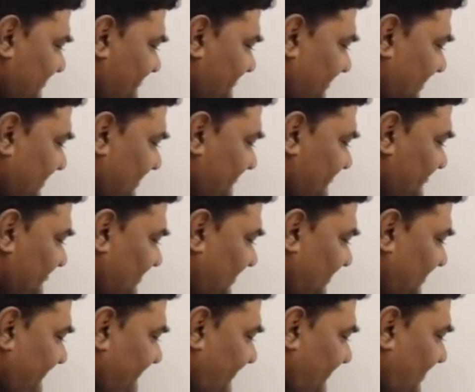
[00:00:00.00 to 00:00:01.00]
this becomes
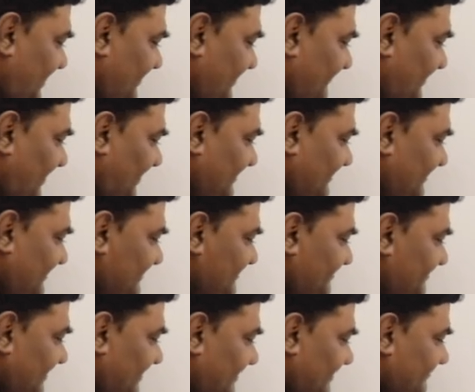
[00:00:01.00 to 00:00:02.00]
35 and this
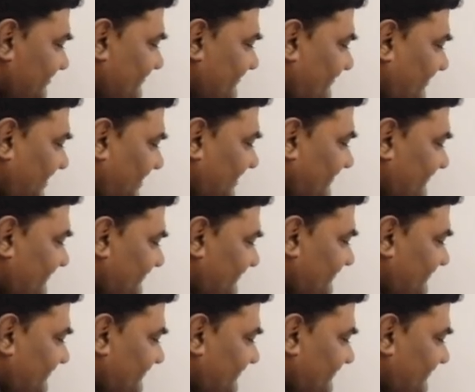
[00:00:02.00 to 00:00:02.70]
becomes 5.